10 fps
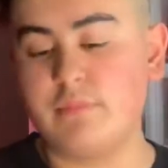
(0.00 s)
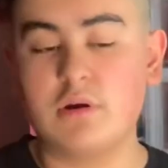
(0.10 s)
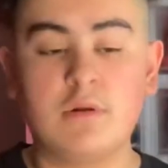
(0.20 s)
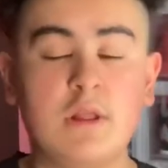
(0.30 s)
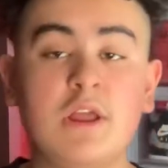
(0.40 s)

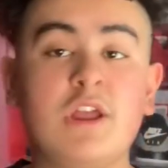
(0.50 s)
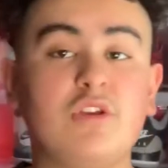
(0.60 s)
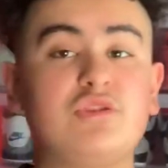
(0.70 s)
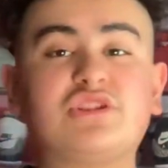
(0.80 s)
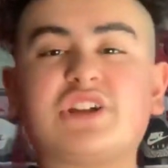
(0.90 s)
but
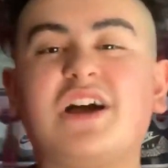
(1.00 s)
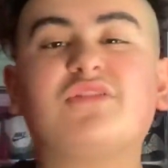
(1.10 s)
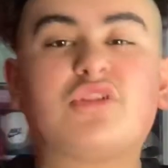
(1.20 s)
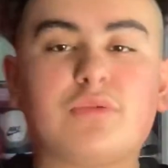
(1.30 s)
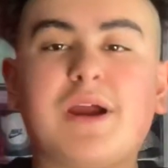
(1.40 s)
you just gotta
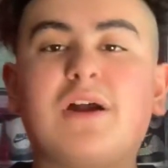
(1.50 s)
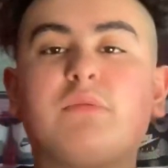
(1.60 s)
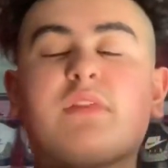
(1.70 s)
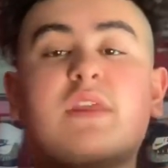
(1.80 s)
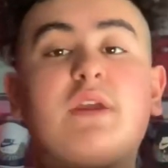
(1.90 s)
look
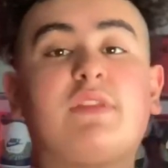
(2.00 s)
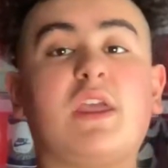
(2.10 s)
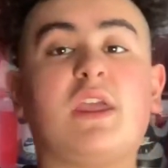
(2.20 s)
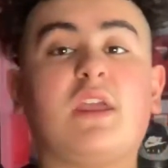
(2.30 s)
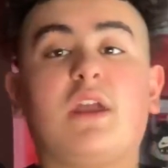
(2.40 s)
around, see if they,